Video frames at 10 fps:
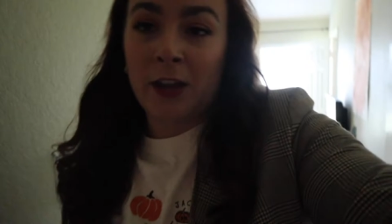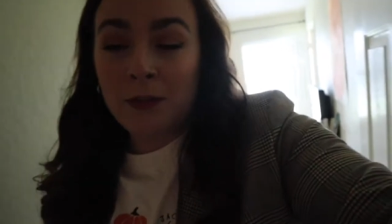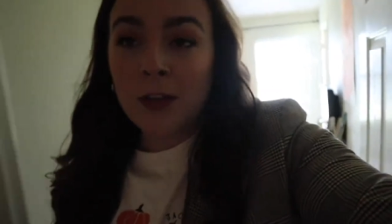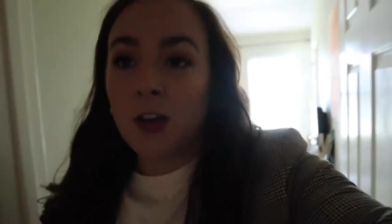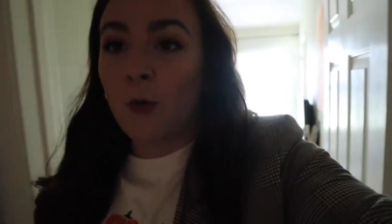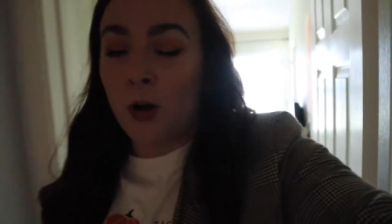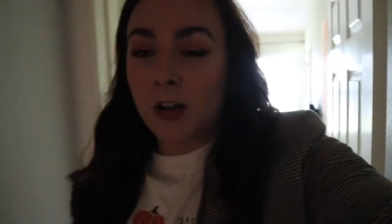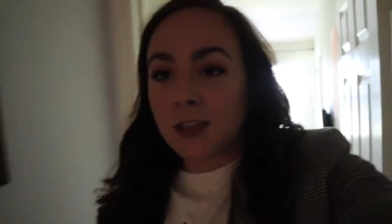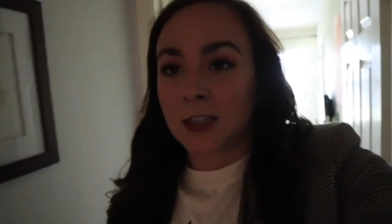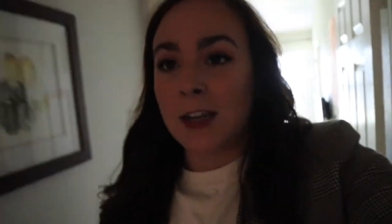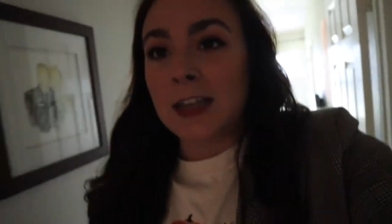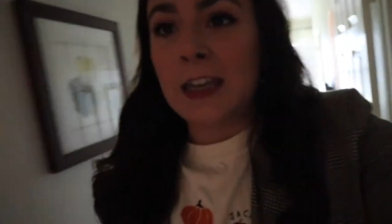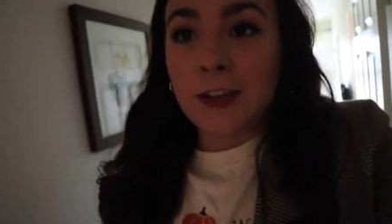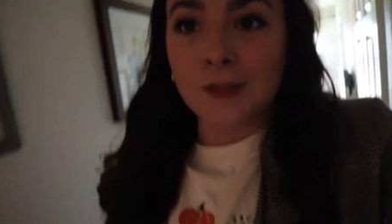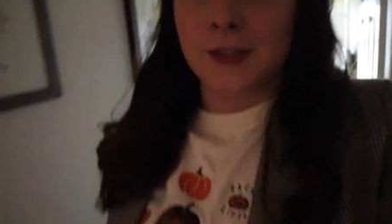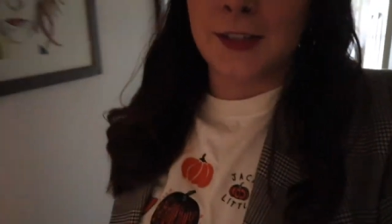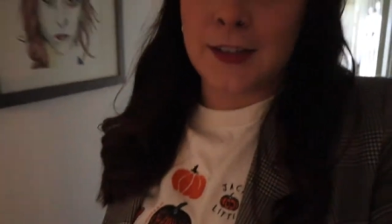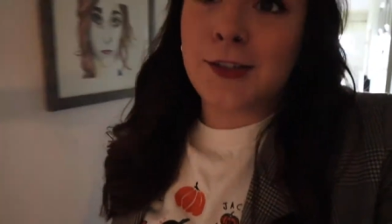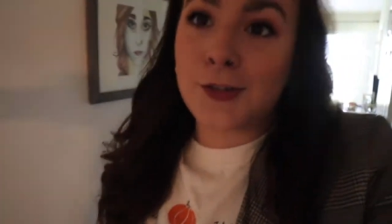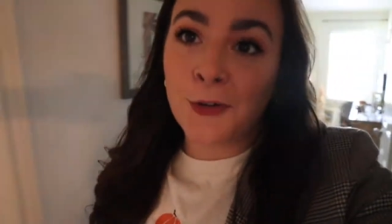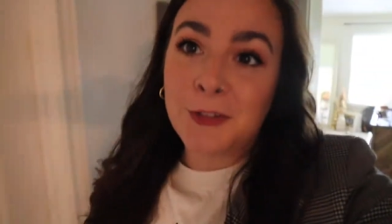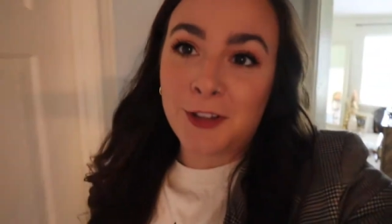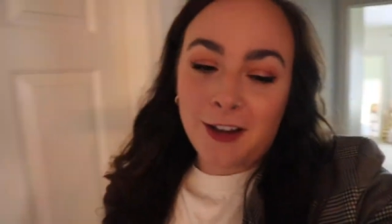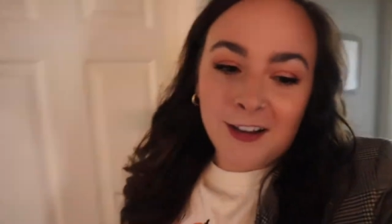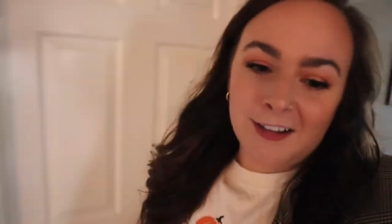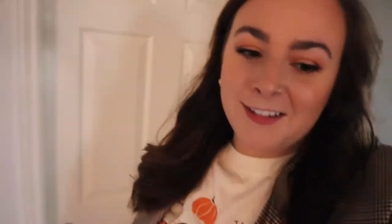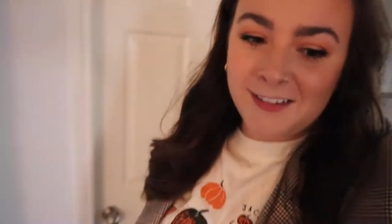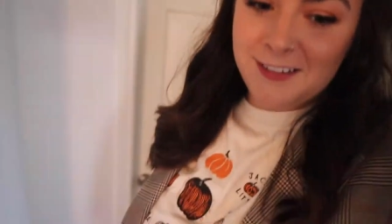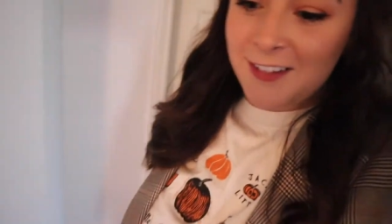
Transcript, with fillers: haven't walked in heels in so long.